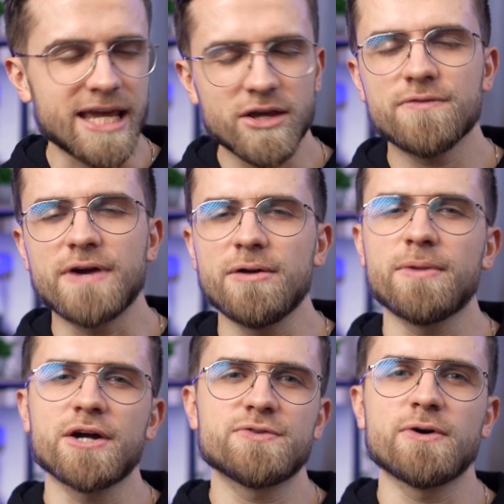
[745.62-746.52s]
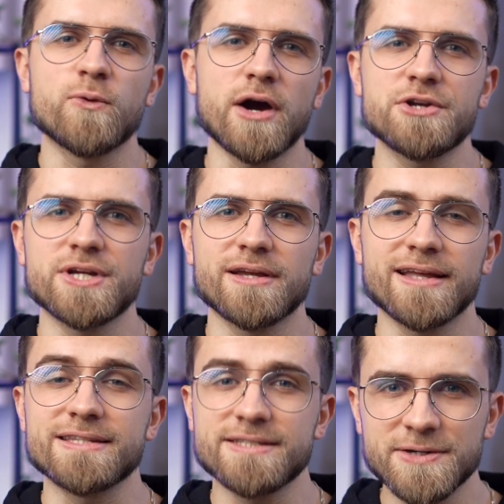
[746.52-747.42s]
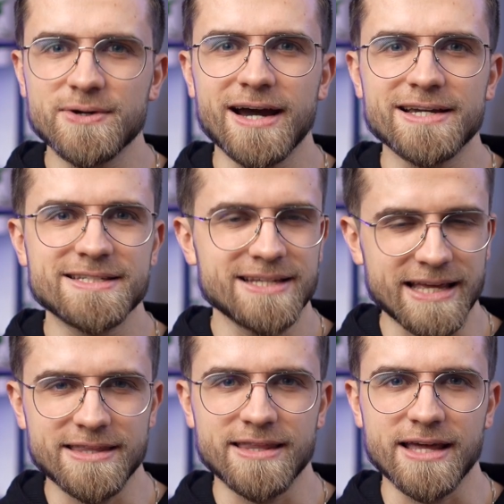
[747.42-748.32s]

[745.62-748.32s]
Thank you very much for watching, and see you guys in the